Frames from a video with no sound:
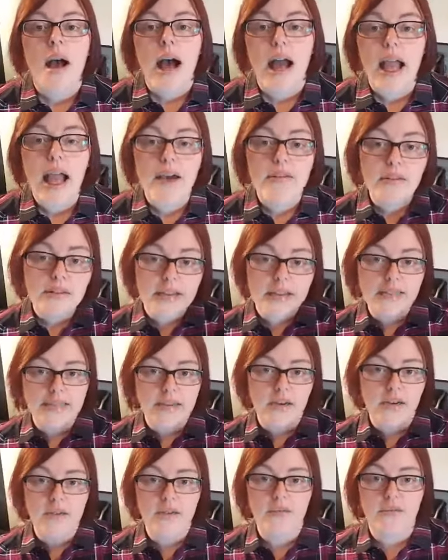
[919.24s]
I have a link
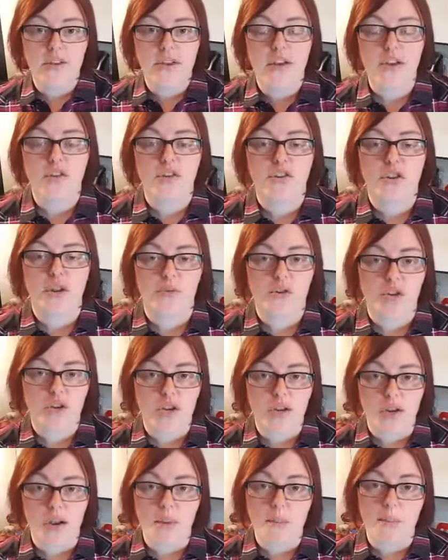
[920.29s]
down in the video
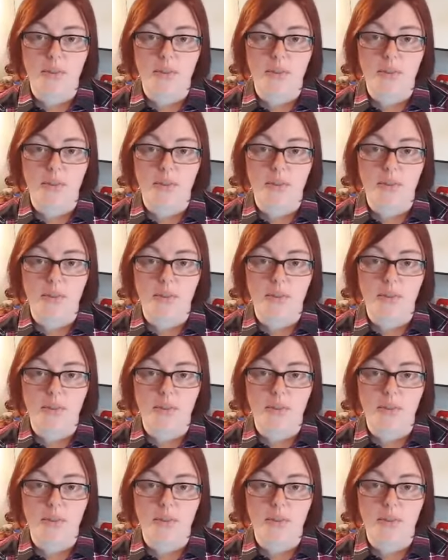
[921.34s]
description